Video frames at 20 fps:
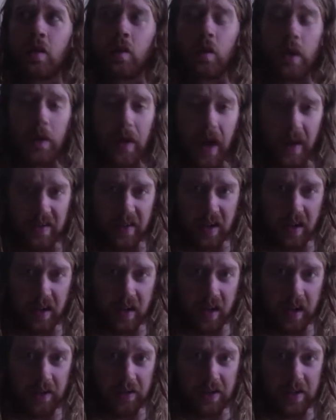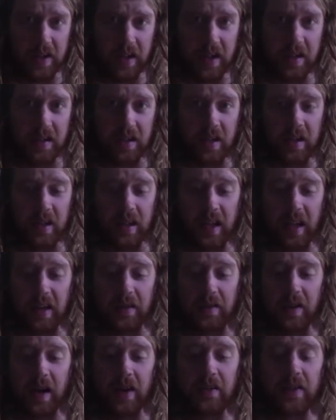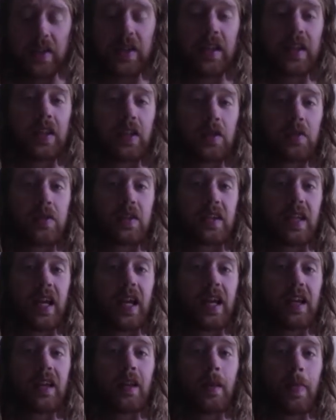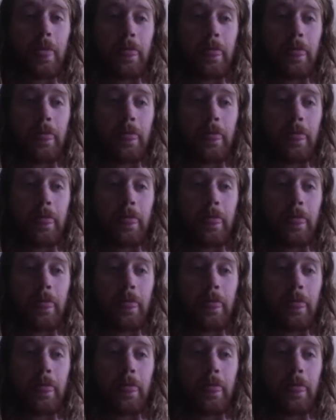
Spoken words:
we were having a conversation, and for everything you said,